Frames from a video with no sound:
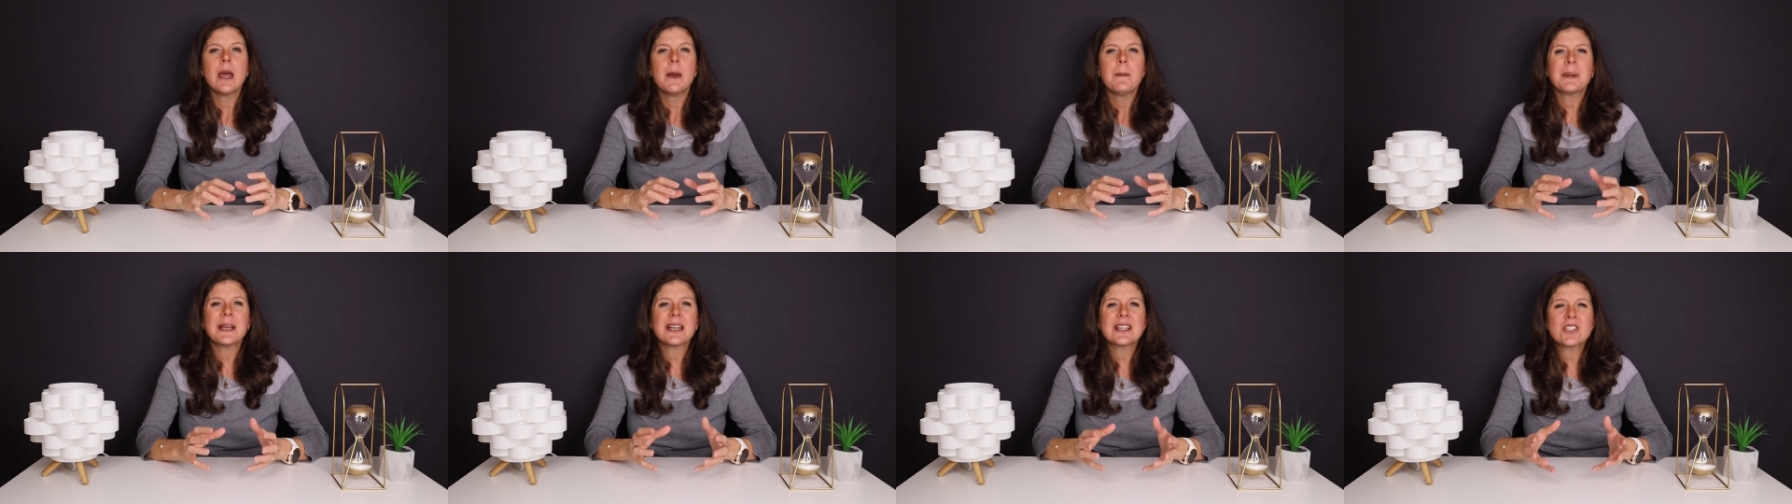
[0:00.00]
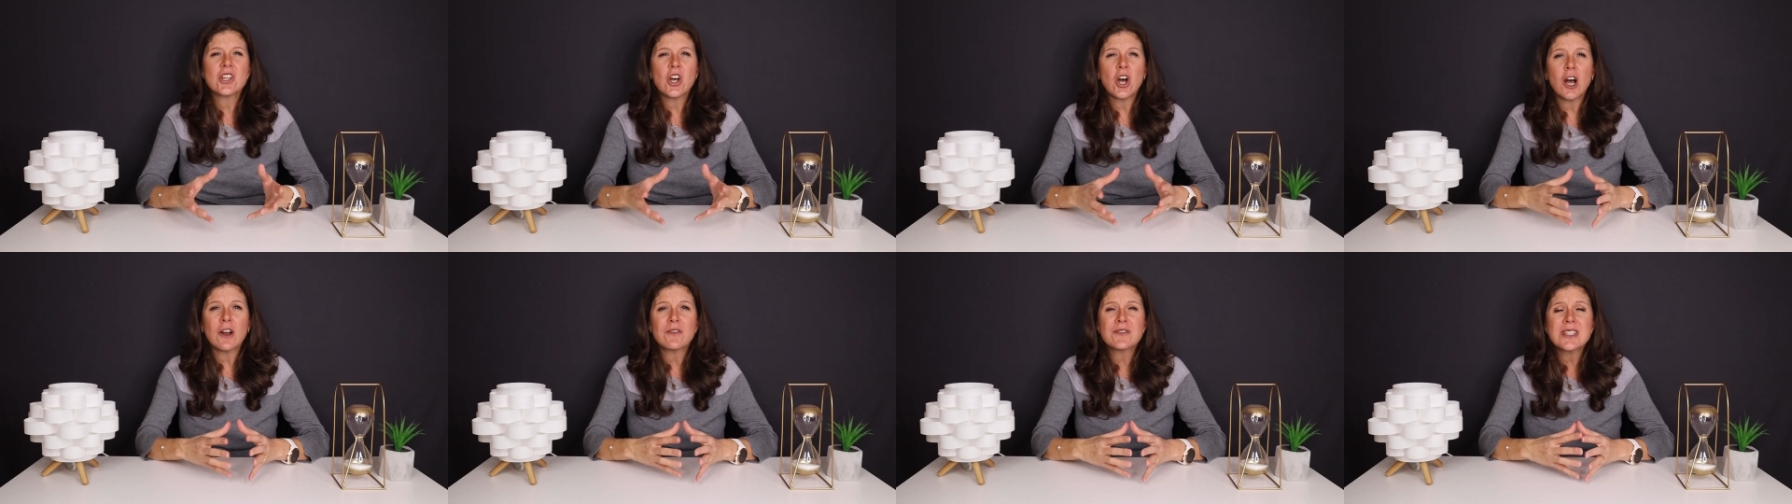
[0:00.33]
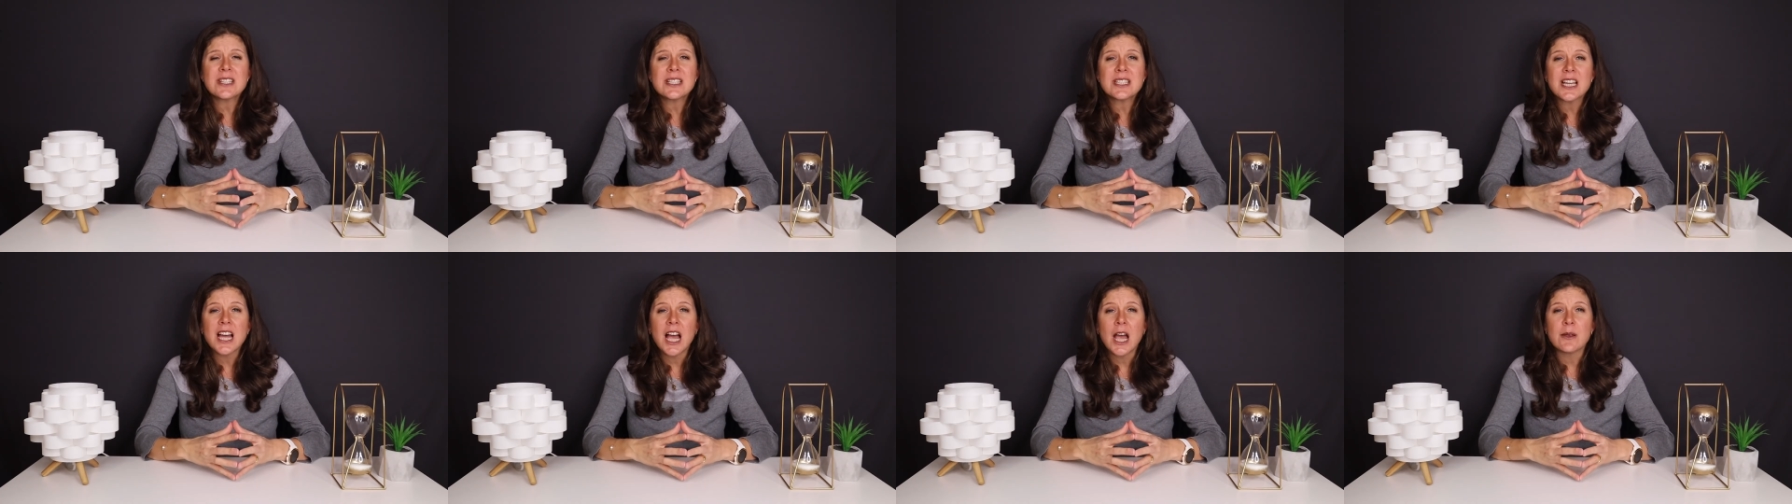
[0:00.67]
because
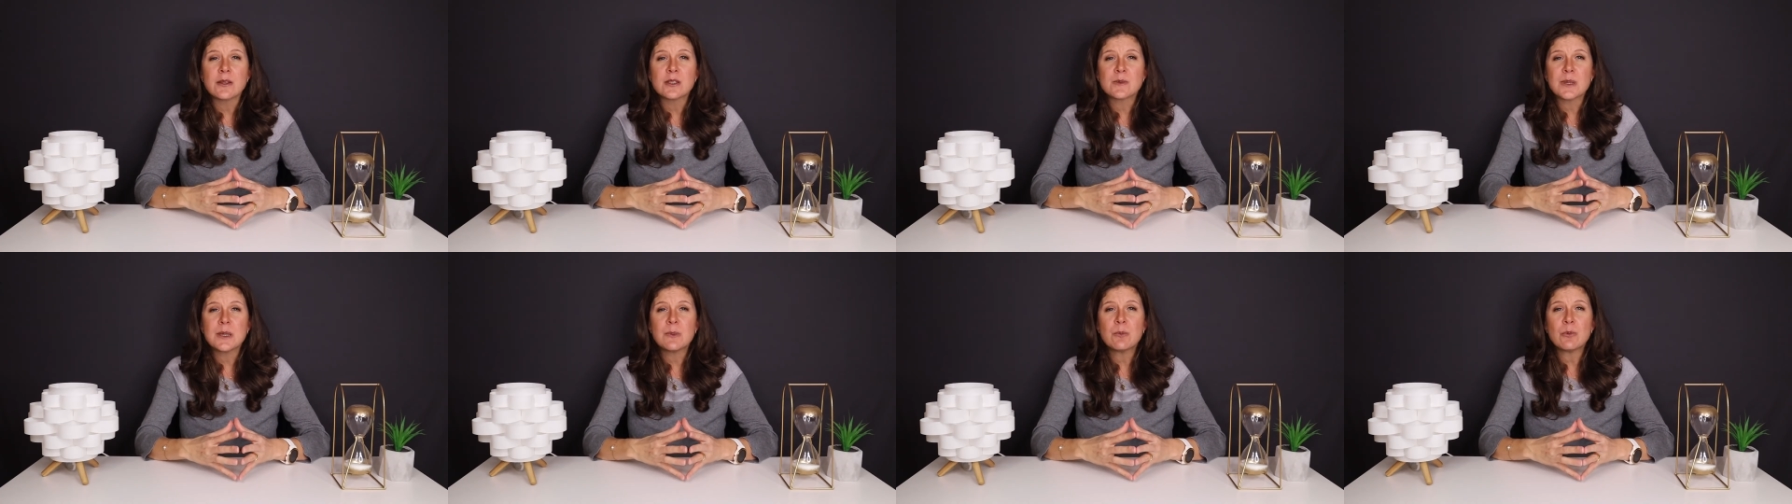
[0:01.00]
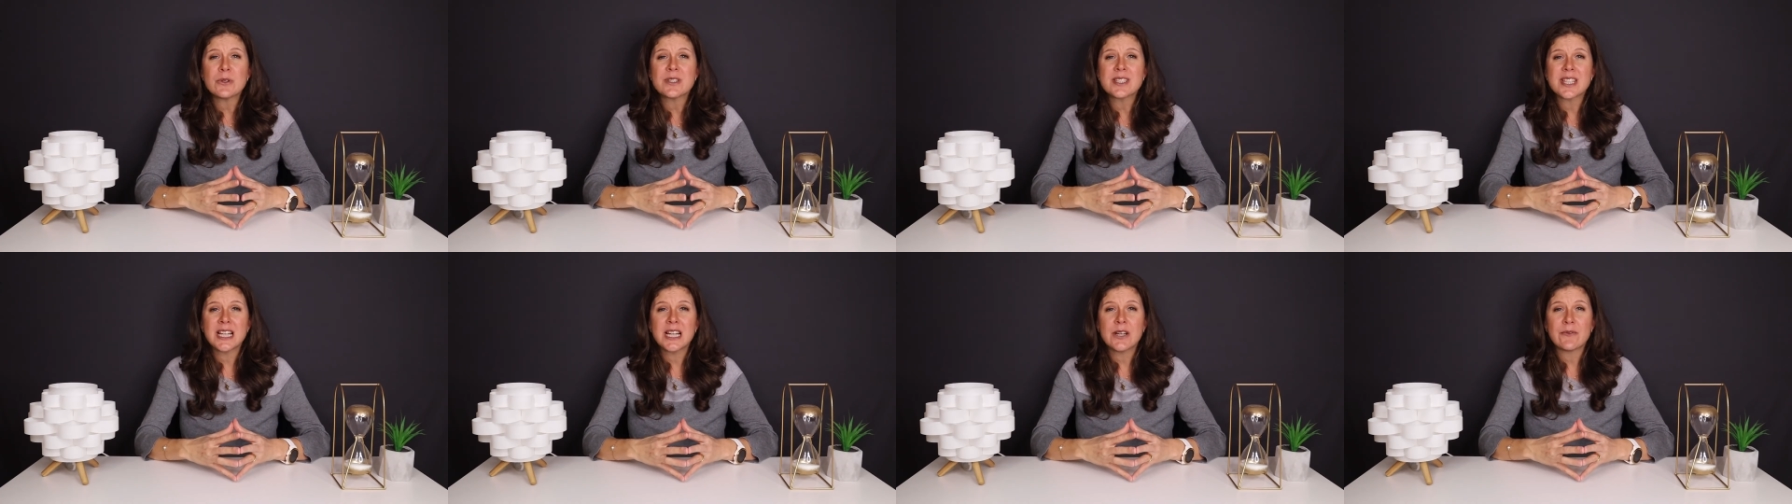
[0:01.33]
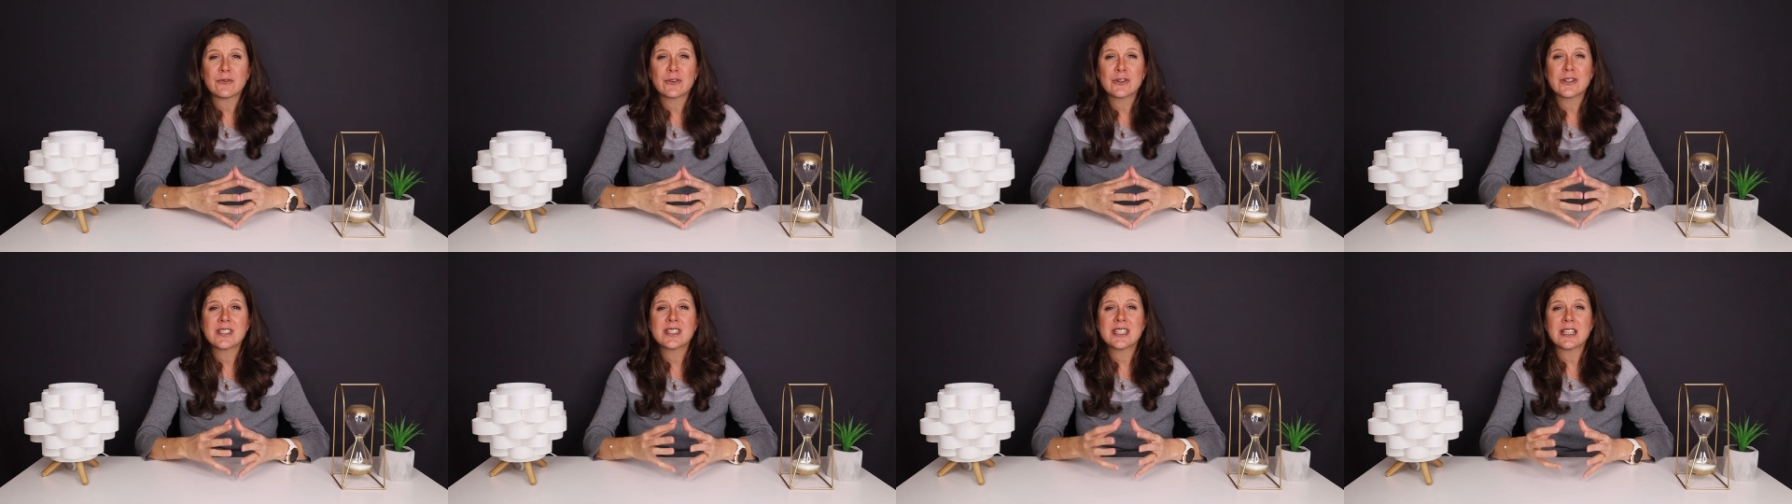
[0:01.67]
oftentimes people sign up
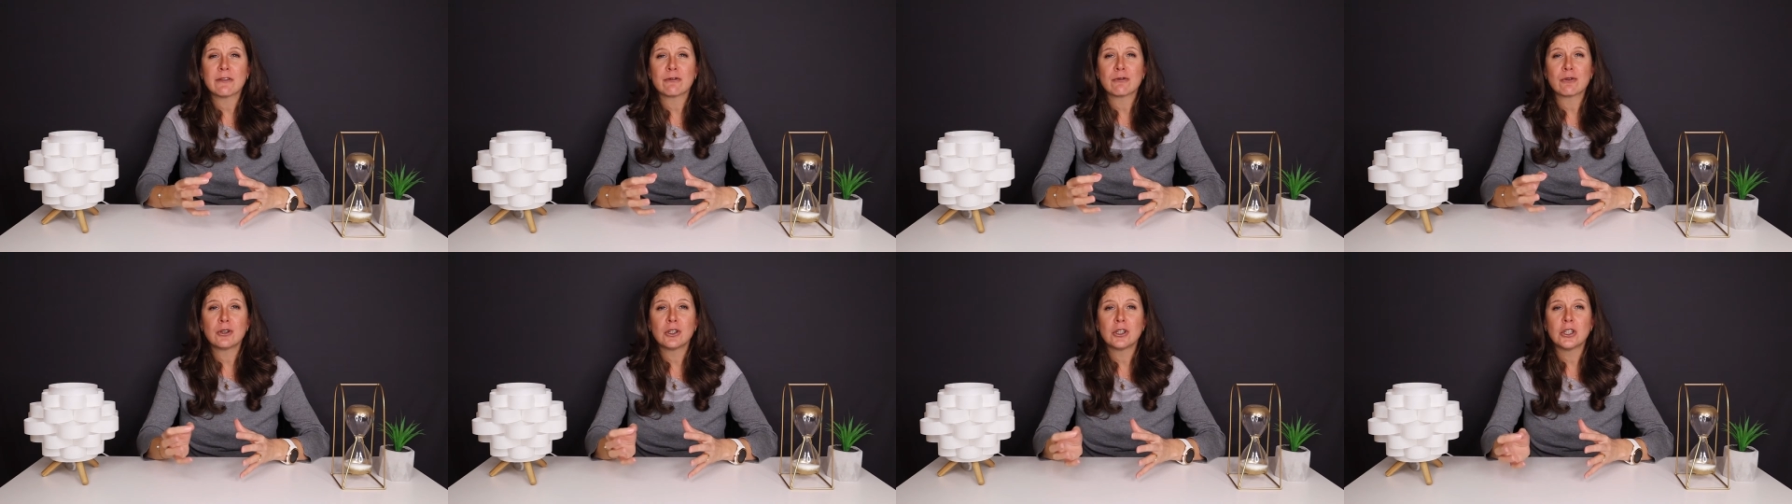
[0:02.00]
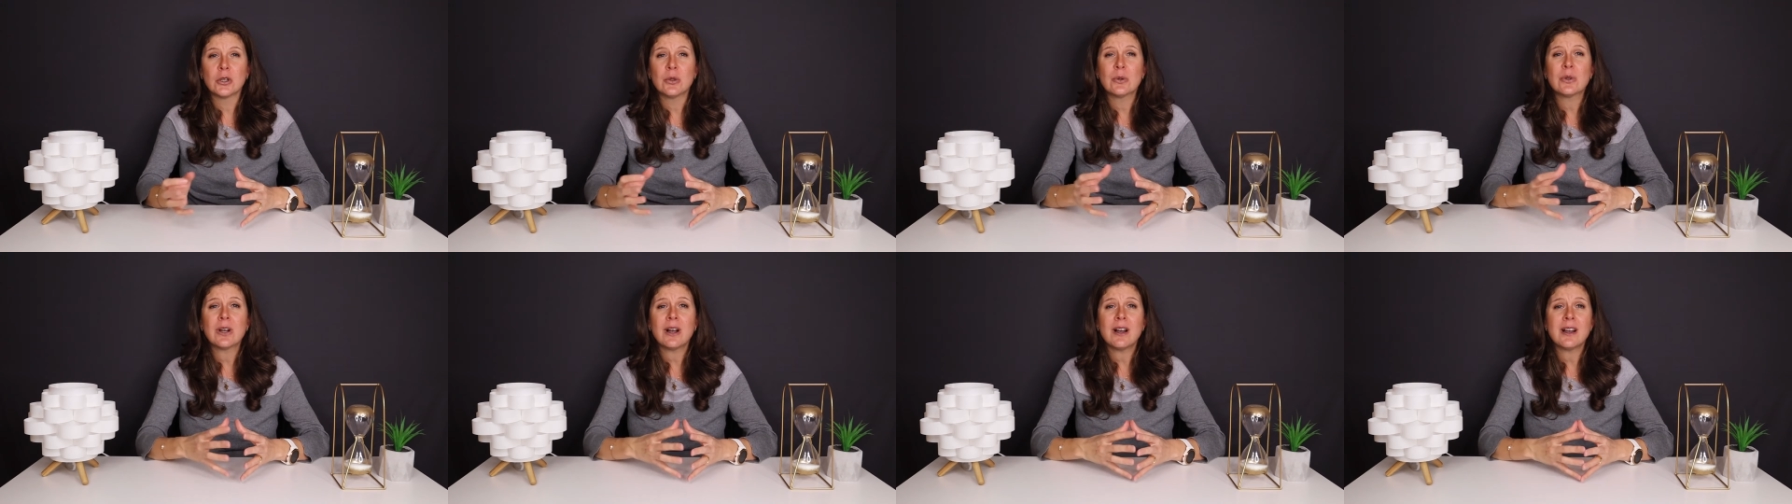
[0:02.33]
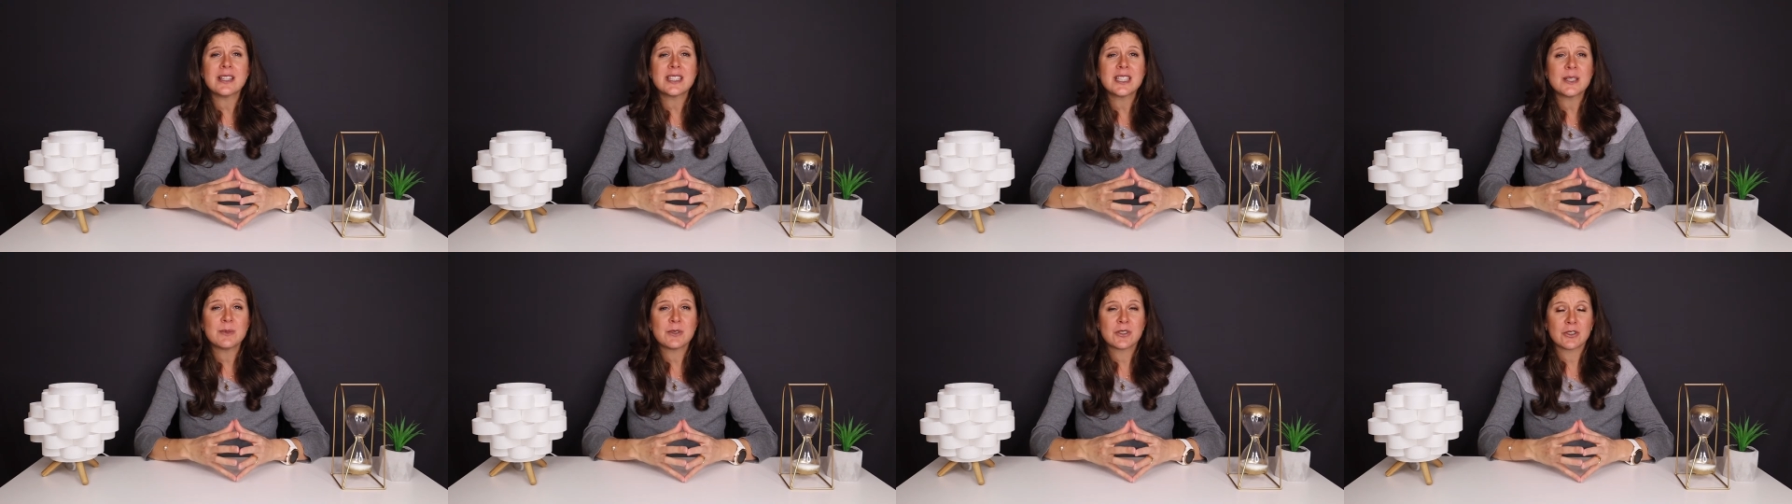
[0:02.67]
for several
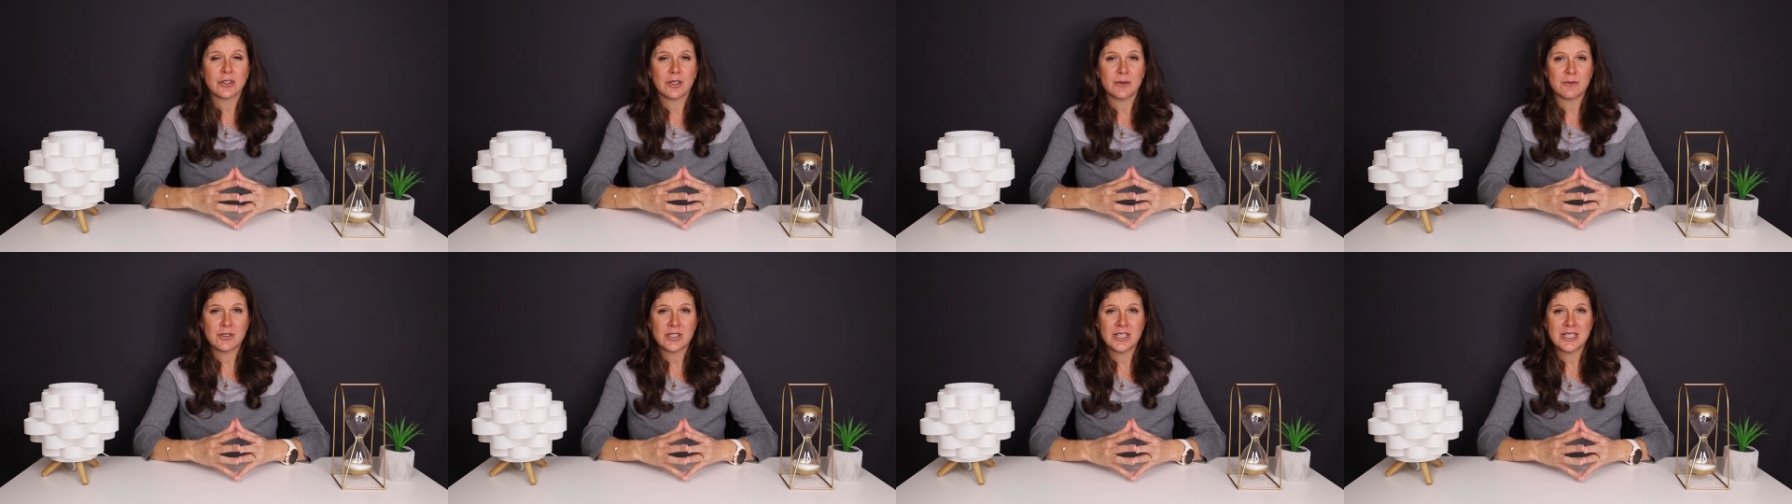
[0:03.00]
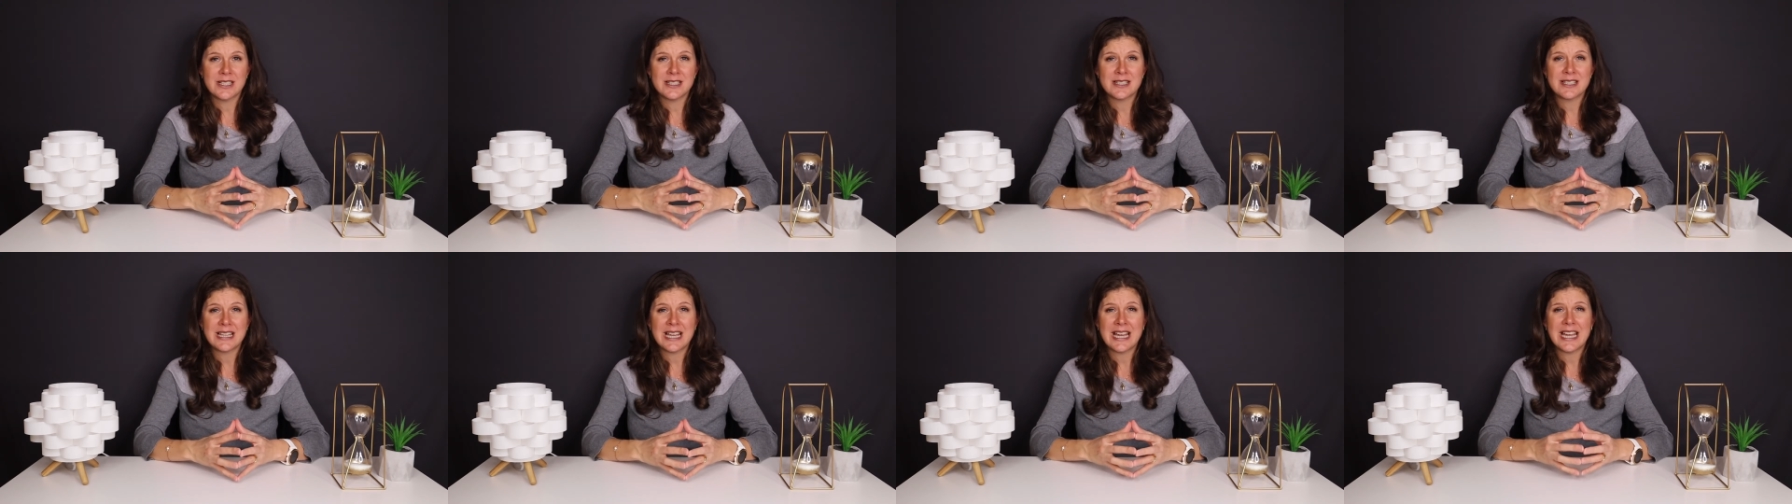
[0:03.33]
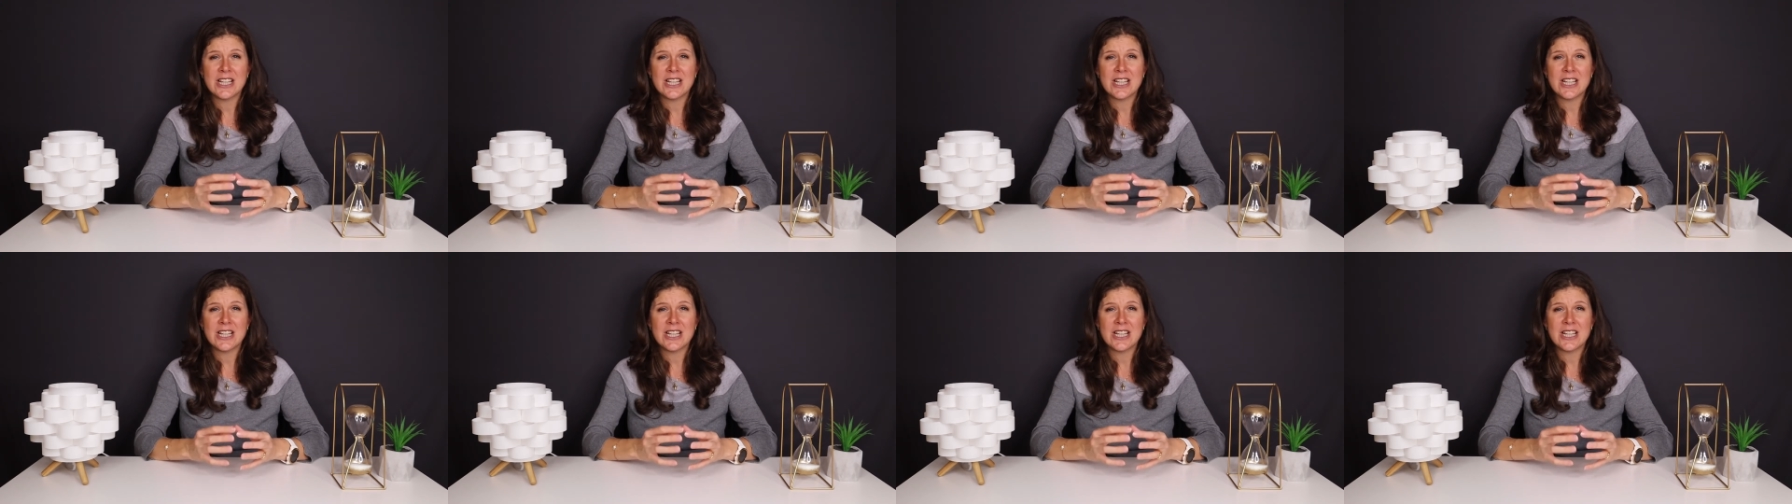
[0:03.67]
low-cost subscriptions